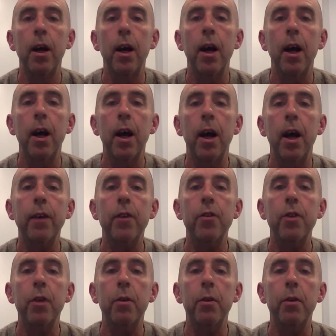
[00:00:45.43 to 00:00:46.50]
I'd like to
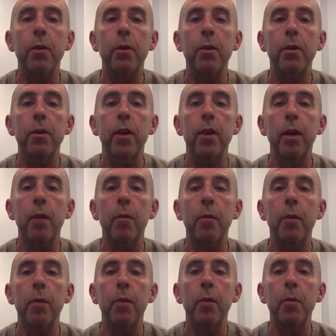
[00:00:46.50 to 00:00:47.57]
share with you today a bit
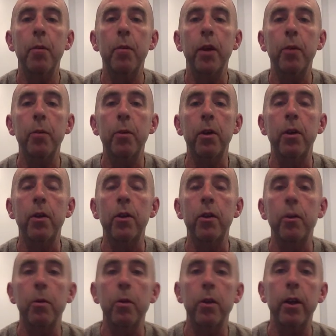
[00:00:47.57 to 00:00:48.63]
about my experiences,
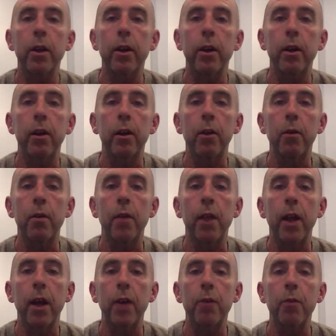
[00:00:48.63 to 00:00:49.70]
particularly over the
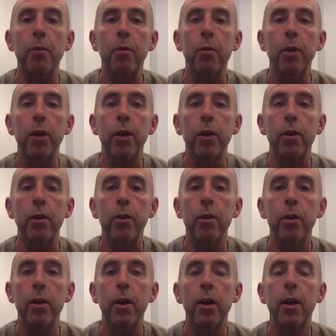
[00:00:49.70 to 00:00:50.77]
last 4 years,
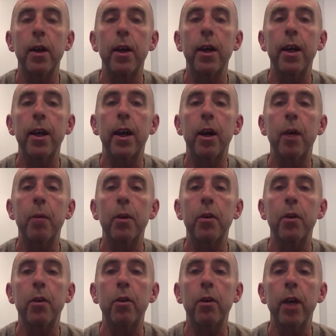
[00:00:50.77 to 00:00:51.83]
in helping to
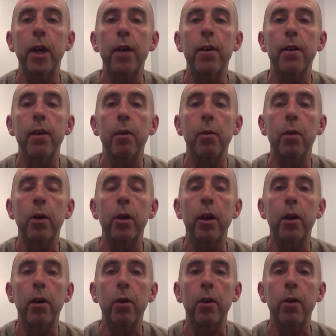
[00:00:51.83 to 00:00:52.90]
create and then work in an
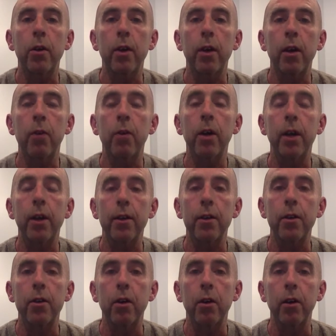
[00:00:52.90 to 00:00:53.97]

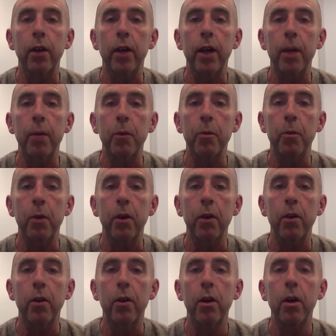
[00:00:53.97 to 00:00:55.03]
organization called HamSmart,
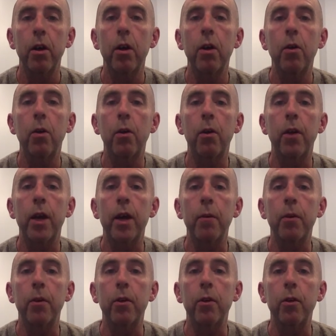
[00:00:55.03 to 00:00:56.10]
or the
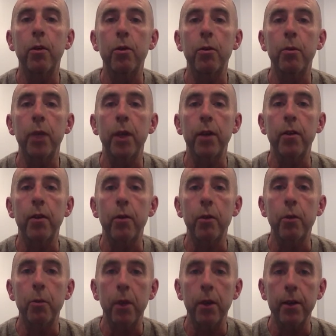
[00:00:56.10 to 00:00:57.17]
Hamilton Social Medicine
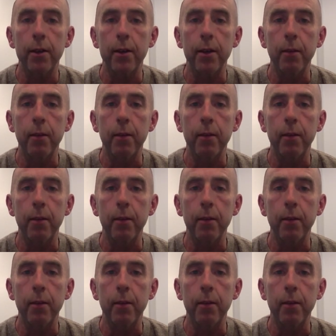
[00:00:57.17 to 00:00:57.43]
Response Team.